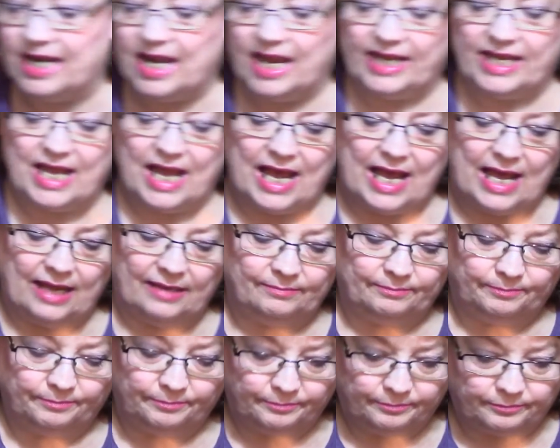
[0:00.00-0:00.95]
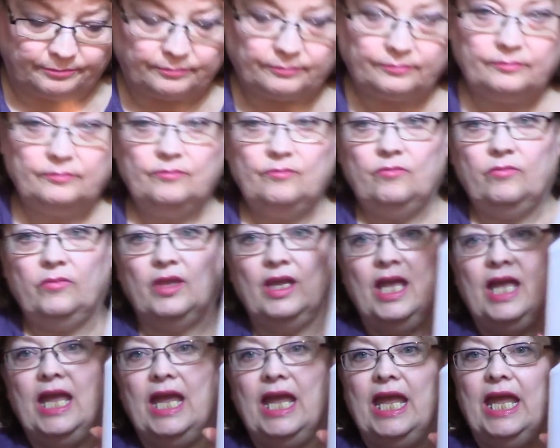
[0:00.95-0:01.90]
I got
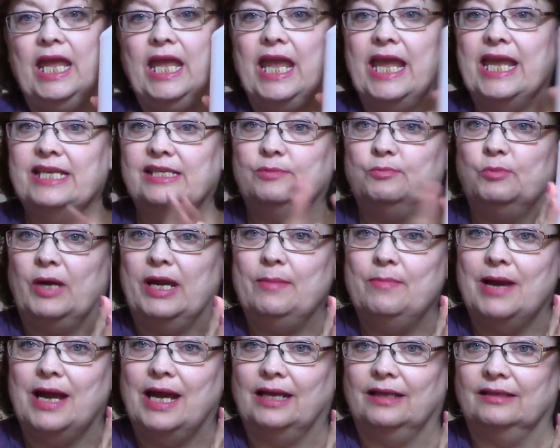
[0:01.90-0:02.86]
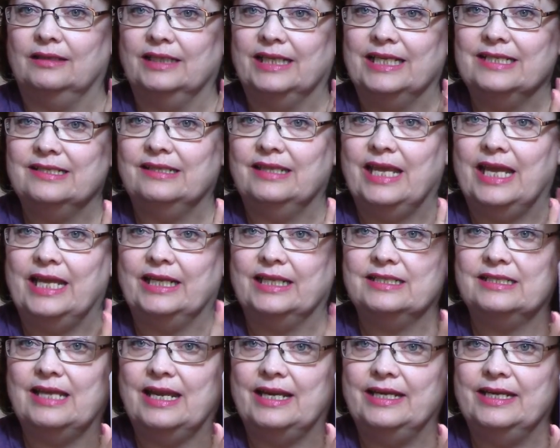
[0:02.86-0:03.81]
a spray bottle. Isn't that
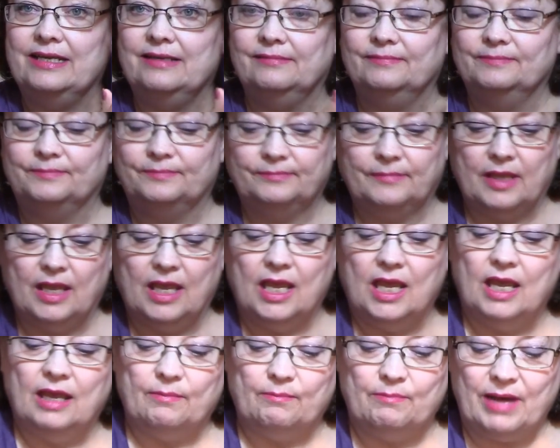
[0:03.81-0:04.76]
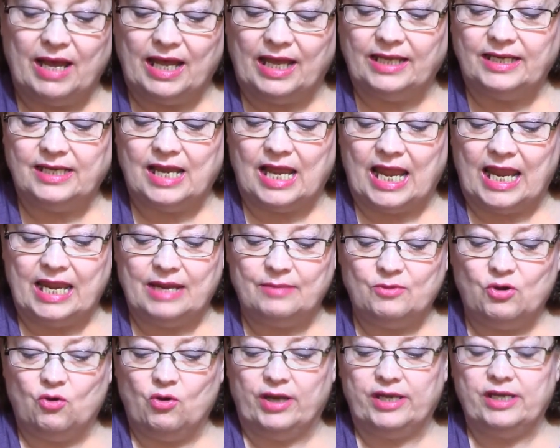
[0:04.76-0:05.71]
exciting? But I am
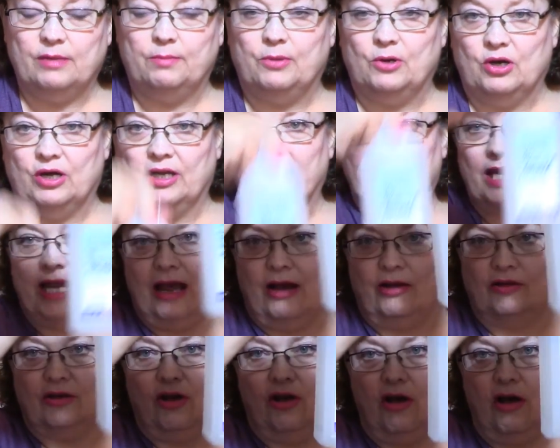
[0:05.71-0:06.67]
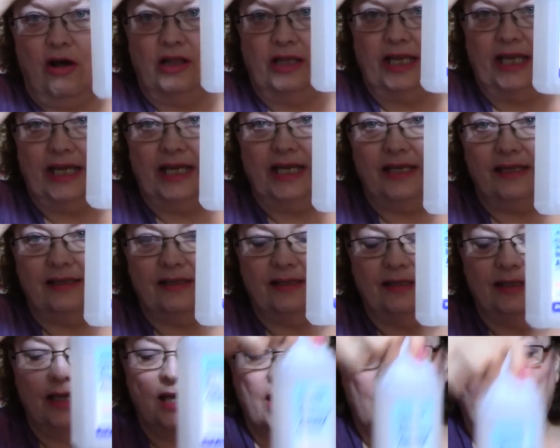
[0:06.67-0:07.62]
going to put alcohol in it,
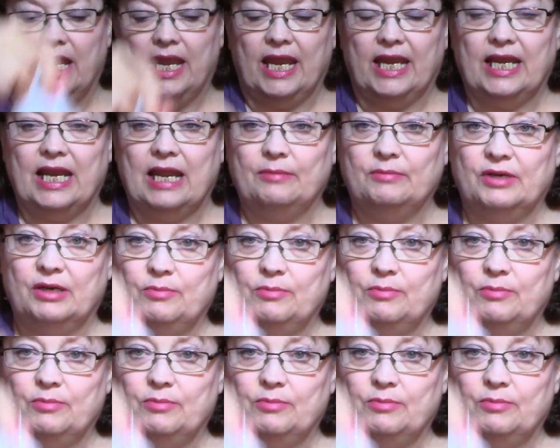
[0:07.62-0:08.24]
and I'm going to